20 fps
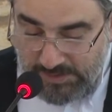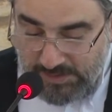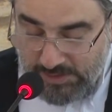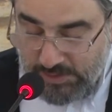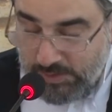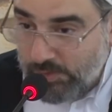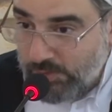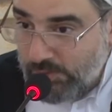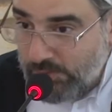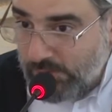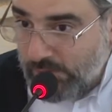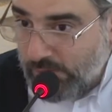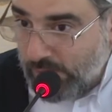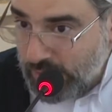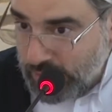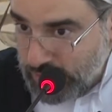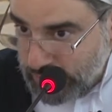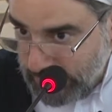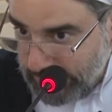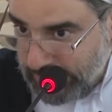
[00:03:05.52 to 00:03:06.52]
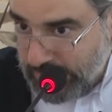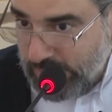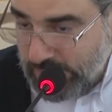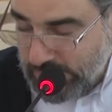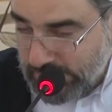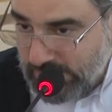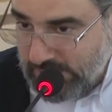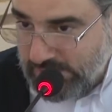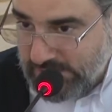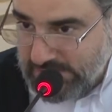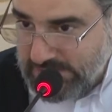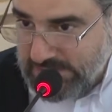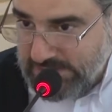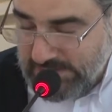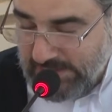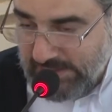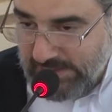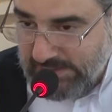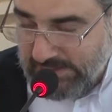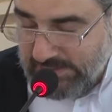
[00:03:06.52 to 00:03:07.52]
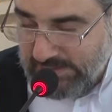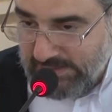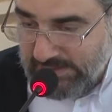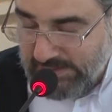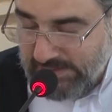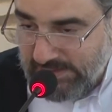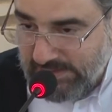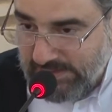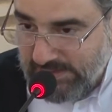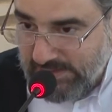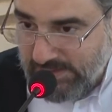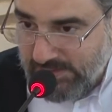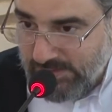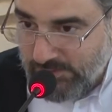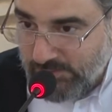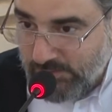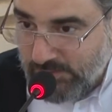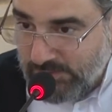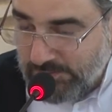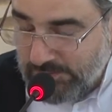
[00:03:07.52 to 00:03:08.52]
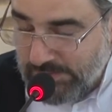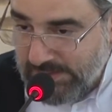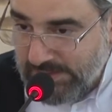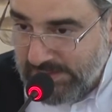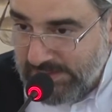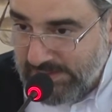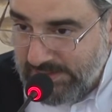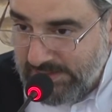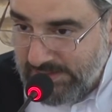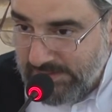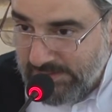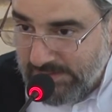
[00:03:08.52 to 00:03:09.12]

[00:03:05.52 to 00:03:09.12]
your contribution to society would be